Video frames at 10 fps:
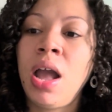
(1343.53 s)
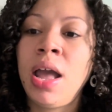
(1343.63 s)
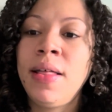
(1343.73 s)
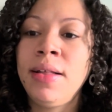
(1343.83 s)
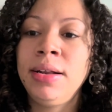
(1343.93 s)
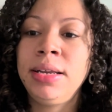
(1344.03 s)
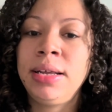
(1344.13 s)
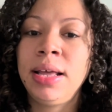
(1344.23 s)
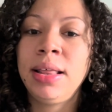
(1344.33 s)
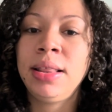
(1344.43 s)
And
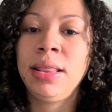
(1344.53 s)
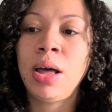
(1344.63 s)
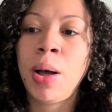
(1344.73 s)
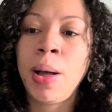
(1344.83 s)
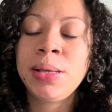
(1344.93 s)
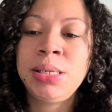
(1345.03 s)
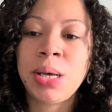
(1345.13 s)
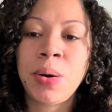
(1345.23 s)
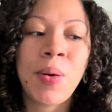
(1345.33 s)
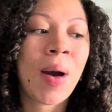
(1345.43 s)

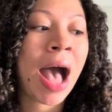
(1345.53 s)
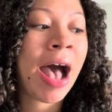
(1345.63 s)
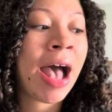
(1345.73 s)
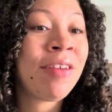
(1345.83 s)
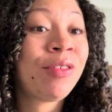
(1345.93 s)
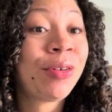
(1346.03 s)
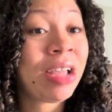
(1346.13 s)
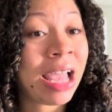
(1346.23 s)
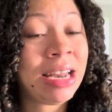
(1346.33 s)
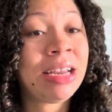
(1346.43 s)
also, I've
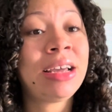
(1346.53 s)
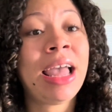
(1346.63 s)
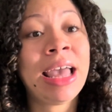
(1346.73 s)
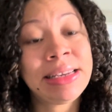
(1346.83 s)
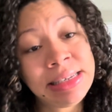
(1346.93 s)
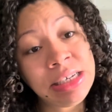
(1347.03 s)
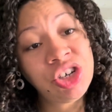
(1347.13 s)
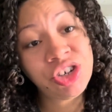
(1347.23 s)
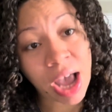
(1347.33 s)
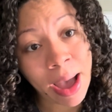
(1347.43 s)
created an Etsy
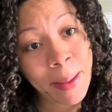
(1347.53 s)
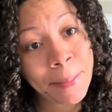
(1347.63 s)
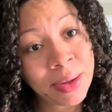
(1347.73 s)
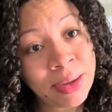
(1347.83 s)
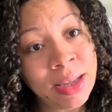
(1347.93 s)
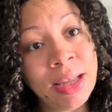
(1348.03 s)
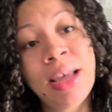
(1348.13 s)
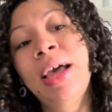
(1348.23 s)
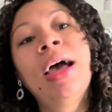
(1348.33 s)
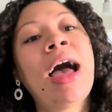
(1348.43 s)
shop.
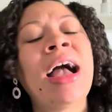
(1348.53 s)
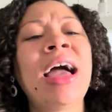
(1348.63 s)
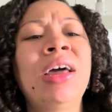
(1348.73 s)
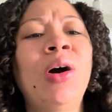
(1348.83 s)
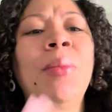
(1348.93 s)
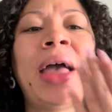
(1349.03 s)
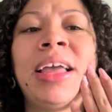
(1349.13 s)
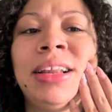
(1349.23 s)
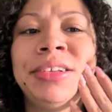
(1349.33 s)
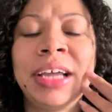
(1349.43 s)
I gotta go
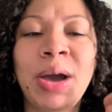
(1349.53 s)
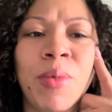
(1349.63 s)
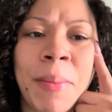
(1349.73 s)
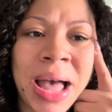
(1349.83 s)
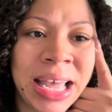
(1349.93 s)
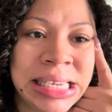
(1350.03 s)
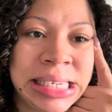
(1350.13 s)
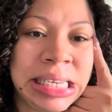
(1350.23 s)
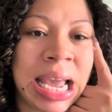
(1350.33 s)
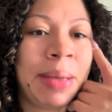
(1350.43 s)
back and look at what my
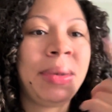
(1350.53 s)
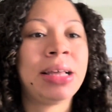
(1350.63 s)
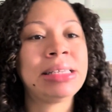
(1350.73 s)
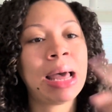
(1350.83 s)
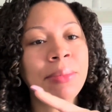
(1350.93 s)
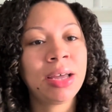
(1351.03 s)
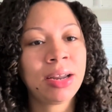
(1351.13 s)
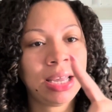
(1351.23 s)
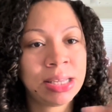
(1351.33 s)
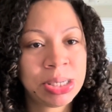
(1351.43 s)
Etsy name is. I'm
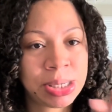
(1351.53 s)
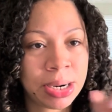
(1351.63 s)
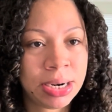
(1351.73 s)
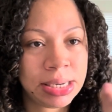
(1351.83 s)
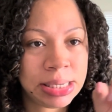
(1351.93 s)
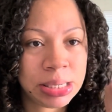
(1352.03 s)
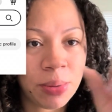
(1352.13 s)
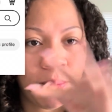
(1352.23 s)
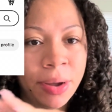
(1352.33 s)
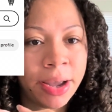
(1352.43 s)
gonna insert it
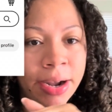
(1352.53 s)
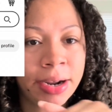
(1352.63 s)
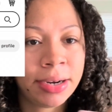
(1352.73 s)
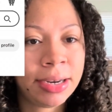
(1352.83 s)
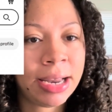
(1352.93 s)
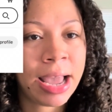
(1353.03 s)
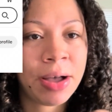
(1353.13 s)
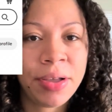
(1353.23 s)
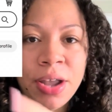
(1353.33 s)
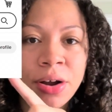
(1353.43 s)
somewhere
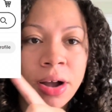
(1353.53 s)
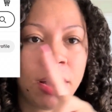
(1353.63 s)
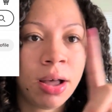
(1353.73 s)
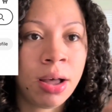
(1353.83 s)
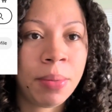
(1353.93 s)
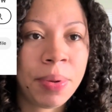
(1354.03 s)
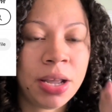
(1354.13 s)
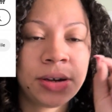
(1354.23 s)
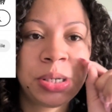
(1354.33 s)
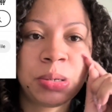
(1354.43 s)
down here, up
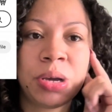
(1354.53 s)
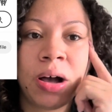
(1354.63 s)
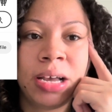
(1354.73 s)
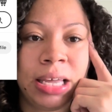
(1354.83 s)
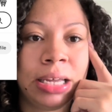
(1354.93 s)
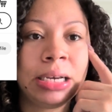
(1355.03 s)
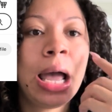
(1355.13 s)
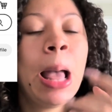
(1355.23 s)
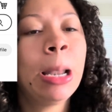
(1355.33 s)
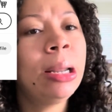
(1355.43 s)
here, so y'all can
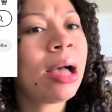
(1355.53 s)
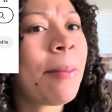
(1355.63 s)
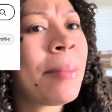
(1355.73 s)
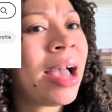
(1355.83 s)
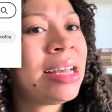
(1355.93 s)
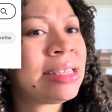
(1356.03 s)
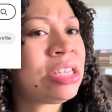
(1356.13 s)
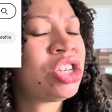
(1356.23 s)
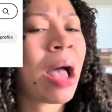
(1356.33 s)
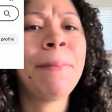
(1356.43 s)
look up my
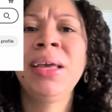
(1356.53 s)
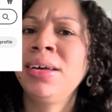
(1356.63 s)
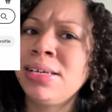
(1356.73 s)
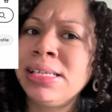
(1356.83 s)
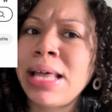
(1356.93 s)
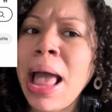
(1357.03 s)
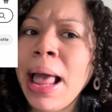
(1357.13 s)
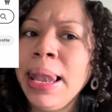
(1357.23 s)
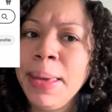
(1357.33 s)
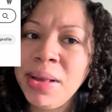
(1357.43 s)
Etsy shop. Because
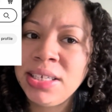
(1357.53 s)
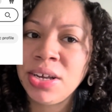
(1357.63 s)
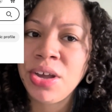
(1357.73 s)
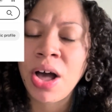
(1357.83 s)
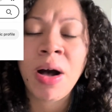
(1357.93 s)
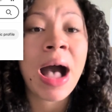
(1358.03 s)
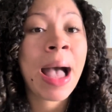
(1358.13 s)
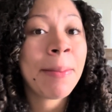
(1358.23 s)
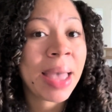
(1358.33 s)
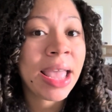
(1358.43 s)
let me tell y'all,
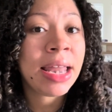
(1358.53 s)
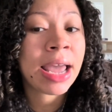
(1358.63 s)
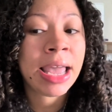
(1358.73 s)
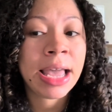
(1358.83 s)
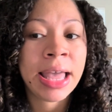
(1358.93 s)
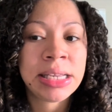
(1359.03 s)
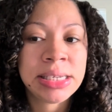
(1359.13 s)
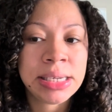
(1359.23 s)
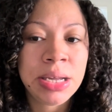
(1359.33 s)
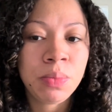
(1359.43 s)
I made a
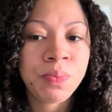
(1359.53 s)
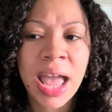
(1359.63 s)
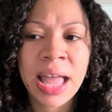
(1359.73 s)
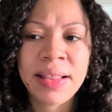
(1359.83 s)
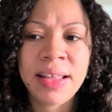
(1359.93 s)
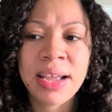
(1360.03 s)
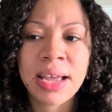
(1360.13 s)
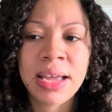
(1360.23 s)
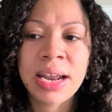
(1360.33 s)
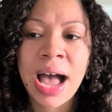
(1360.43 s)
Etsy and
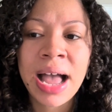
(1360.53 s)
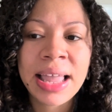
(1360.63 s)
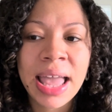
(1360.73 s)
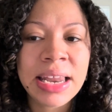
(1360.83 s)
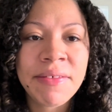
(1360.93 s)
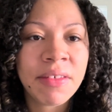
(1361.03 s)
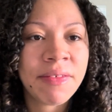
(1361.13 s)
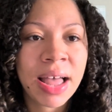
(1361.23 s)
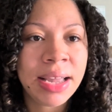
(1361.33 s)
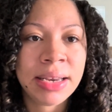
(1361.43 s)
then I can't even
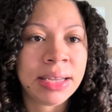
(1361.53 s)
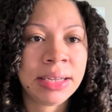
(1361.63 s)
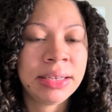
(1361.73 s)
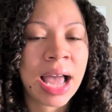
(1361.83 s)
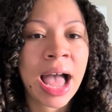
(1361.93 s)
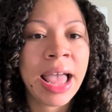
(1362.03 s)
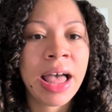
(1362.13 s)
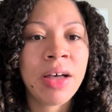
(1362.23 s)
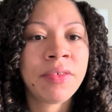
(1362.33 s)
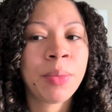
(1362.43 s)
find it. I
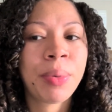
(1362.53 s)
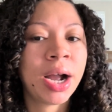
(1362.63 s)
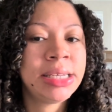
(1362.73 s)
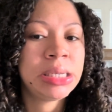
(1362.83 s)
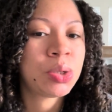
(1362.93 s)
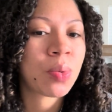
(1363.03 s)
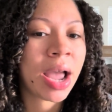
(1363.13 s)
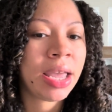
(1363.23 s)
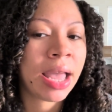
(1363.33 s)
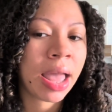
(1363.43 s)
have a Price is
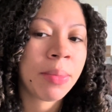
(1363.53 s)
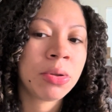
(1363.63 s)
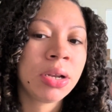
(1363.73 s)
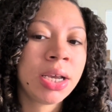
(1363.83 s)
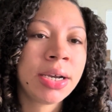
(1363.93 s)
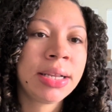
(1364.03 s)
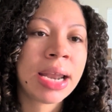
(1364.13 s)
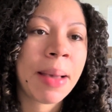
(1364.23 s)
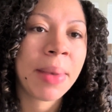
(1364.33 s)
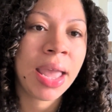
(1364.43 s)
Right game on there
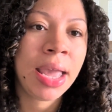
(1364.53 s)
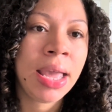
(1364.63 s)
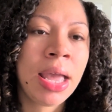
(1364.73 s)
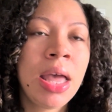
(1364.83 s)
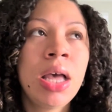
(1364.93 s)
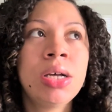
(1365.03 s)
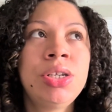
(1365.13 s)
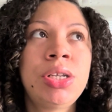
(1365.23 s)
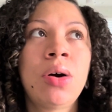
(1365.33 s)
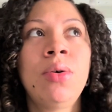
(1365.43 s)
that I made.
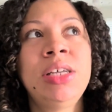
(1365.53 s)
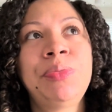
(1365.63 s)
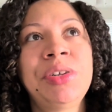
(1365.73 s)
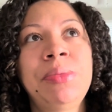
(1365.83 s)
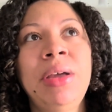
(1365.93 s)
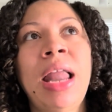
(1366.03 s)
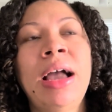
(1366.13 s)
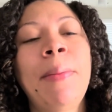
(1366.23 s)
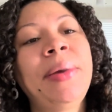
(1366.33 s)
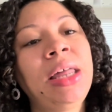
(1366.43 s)
So it's supposed to be
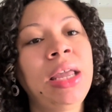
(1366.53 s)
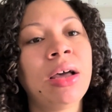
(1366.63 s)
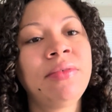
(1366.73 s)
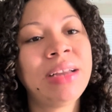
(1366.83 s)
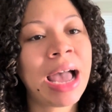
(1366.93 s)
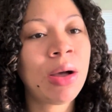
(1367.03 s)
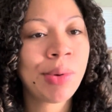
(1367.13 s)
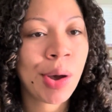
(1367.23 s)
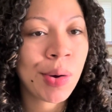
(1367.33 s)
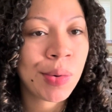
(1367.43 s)
like a PDF
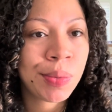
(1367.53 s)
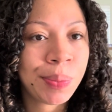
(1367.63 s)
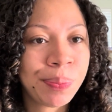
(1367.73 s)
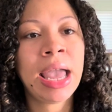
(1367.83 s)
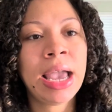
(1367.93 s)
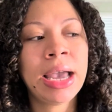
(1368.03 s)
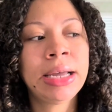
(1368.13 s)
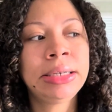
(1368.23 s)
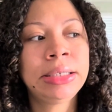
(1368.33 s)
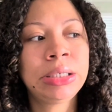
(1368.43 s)
download.
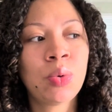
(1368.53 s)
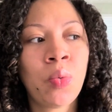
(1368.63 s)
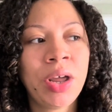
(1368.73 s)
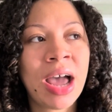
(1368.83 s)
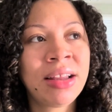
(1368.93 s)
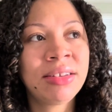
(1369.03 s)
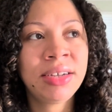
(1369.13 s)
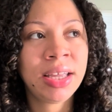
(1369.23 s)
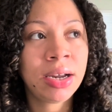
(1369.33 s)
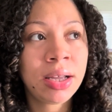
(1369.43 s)
And when I
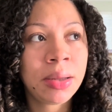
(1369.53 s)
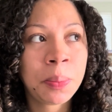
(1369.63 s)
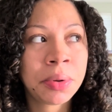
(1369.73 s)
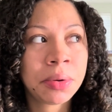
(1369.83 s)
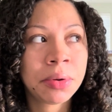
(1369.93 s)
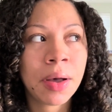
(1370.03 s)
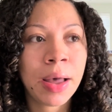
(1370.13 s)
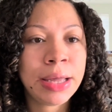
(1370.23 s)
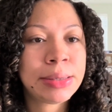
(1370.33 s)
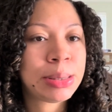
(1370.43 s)
look it up,
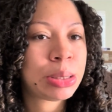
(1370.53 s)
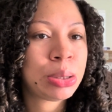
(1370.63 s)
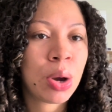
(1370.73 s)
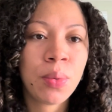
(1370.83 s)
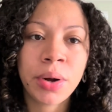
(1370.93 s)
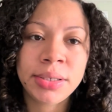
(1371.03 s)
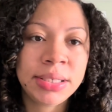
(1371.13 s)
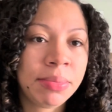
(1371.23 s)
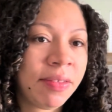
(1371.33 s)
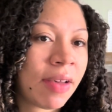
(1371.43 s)
it's nowhere
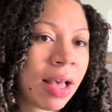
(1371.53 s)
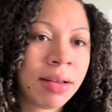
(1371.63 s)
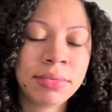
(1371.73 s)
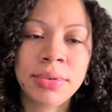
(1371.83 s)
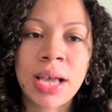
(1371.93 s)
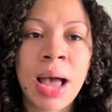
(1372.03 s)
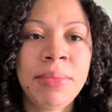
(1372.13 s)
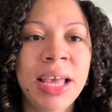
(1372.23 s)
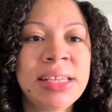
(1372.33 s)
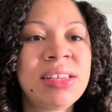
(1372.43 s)
to be found.
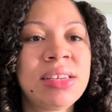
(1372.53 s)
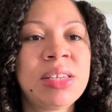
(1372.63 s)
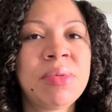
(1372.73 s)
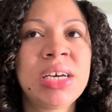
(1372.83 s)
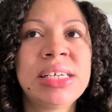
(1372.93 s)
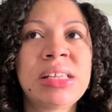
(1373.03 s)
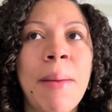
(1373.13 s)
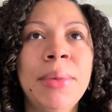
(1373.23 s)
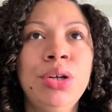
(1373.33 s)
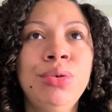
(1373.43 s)
I'm guessing it's because
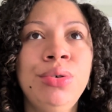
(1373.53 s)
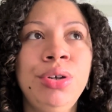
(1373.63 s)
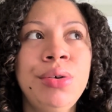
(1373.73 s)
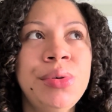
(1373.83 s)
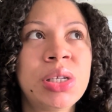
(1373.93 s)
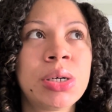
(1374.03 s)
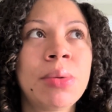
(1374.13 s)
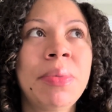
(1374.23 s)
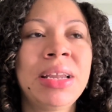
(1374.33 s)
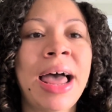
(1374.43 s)
I'm a new
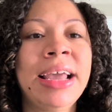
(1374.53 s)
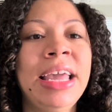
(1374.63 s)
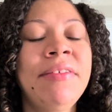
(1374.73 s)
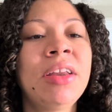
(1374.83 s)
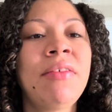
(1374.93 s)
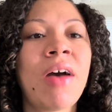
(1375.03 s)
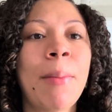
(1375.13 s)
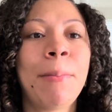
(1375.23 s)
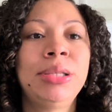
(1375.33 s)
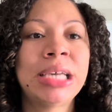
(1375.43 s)
user, but like, even if
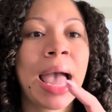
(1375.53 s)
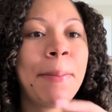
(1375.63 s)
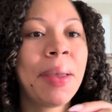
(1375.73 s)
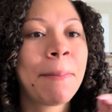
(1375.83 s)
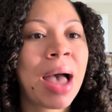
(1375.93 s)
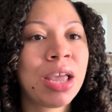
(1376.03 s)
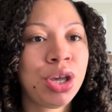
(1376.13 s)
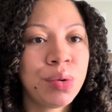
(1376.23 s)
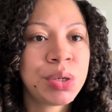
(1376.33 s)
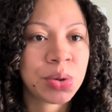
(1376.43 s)
I type in my
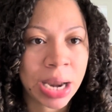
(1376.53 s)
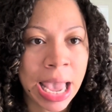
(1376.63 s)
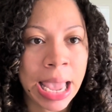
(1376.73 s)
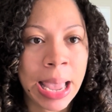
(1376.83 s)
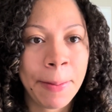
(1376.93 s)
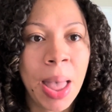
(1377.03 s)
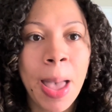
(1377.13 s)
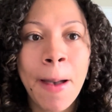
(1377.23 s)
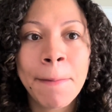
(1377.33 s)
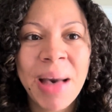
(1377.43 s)
username,
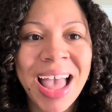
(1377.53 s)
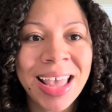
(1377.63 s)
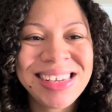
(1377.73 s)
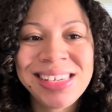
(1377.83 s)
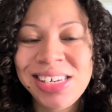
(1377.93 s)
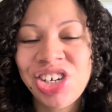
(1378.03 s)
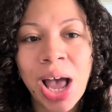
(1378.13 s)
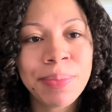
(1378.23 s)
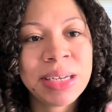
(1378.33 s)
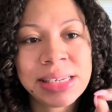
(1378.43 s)
my Etsy
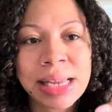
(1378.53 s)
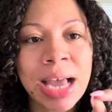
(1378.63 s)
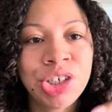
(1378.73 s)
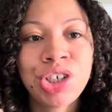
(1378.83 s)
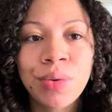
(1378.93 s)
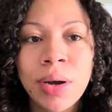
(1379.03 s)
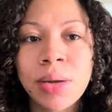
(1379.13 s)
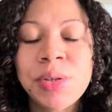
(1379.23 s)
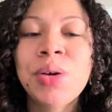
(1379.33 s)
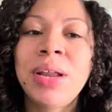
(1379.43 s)
shop does not show
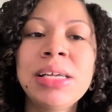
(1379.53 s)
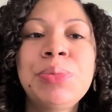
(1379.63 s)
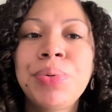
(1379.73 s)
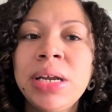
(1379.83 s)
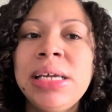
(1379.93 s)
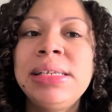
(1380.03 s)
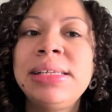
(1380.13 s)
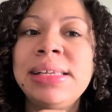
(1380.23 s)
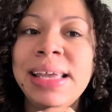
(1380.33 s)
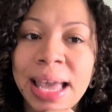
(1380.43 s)
up. So that's pretty
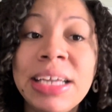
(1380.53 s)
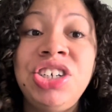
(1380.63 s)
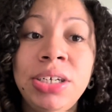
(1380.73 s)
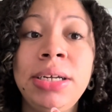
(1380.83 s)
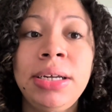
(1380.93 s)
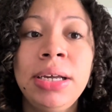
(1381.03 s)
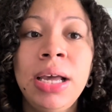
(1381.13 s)
sketchy,